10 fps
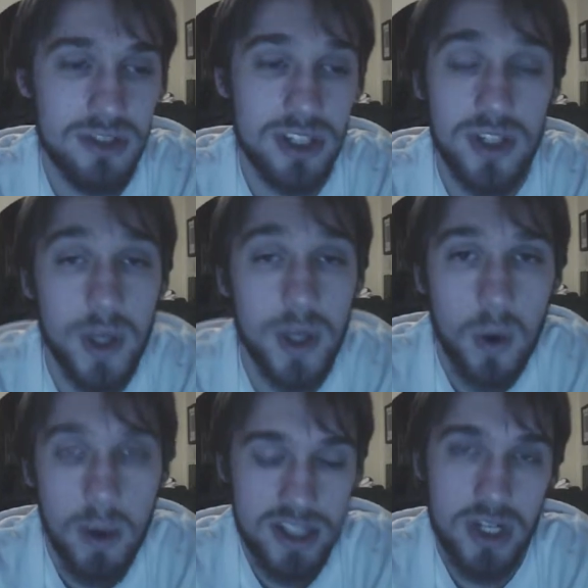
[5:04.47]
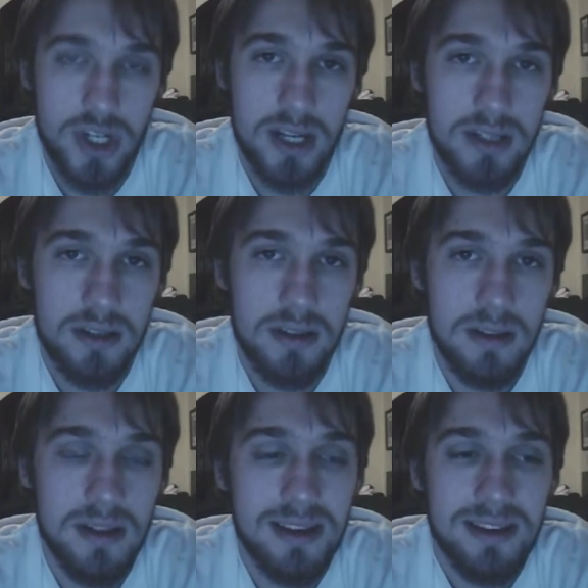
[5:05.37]
just so you don't question it.
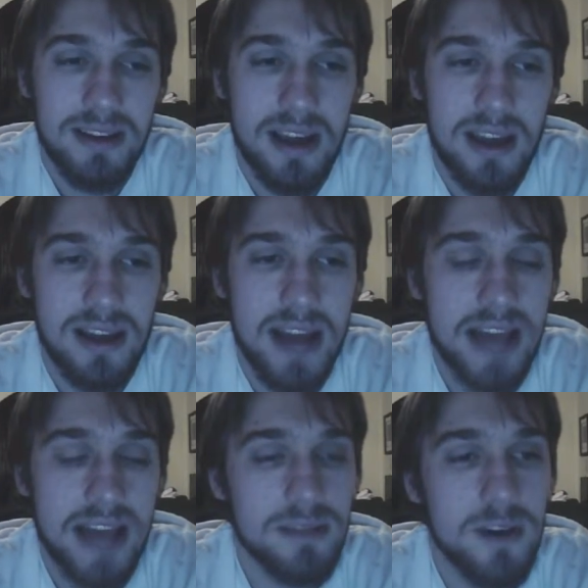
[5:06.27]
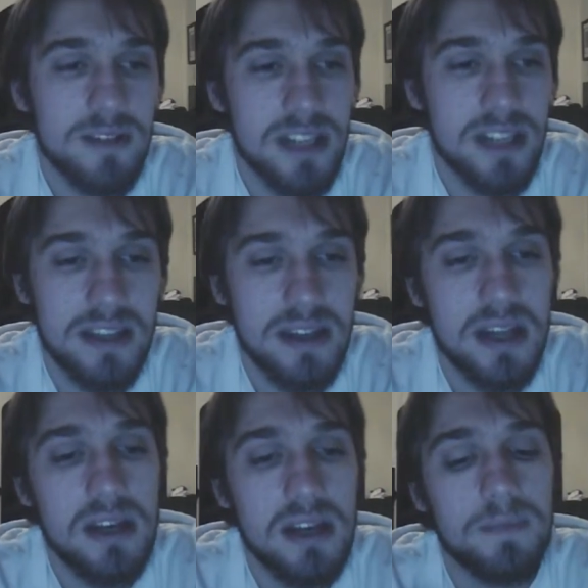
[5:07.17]
And Asimov said
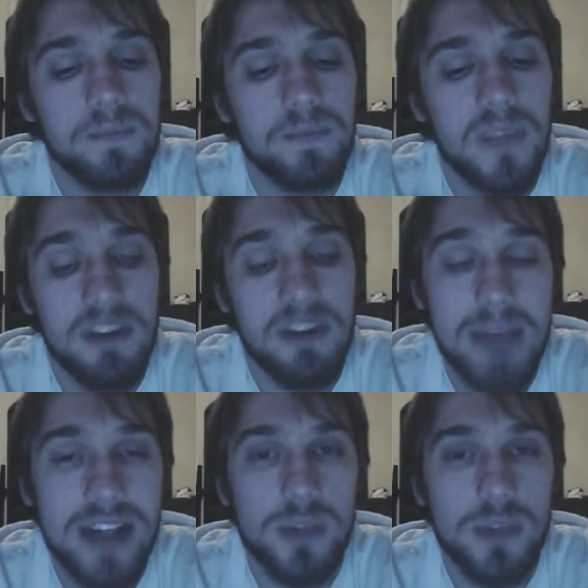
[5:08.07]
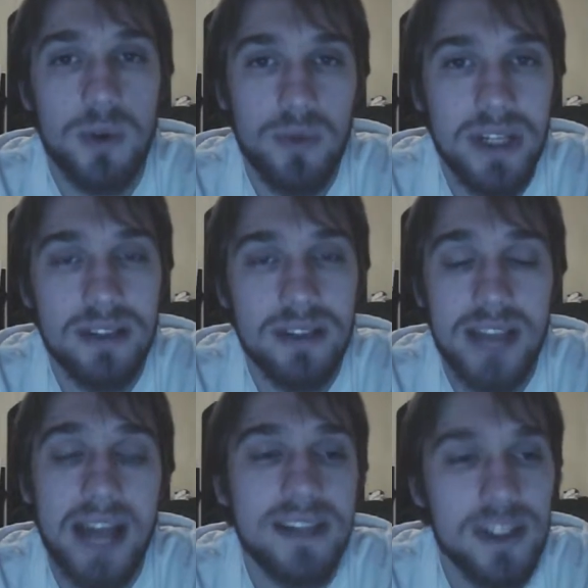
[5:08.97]
that if magic were real,
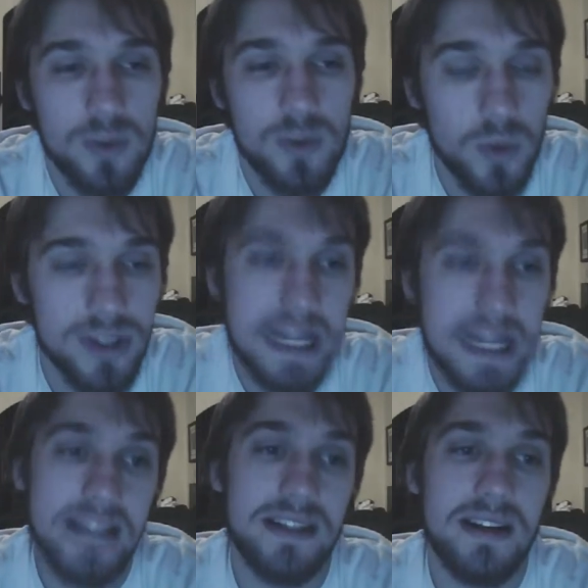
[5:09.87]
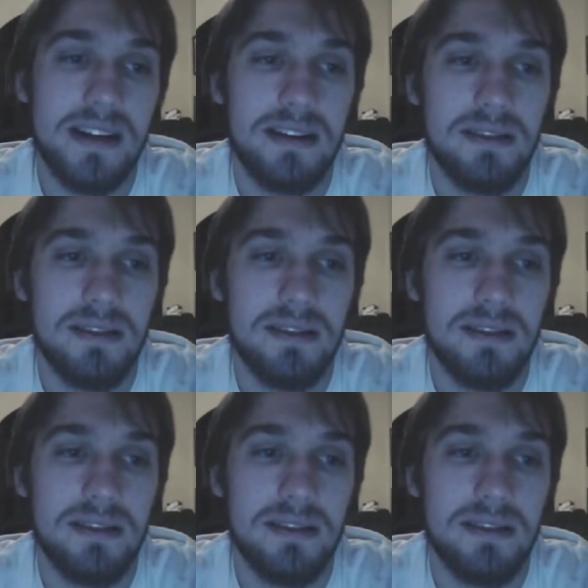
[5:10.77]
scientists would test it.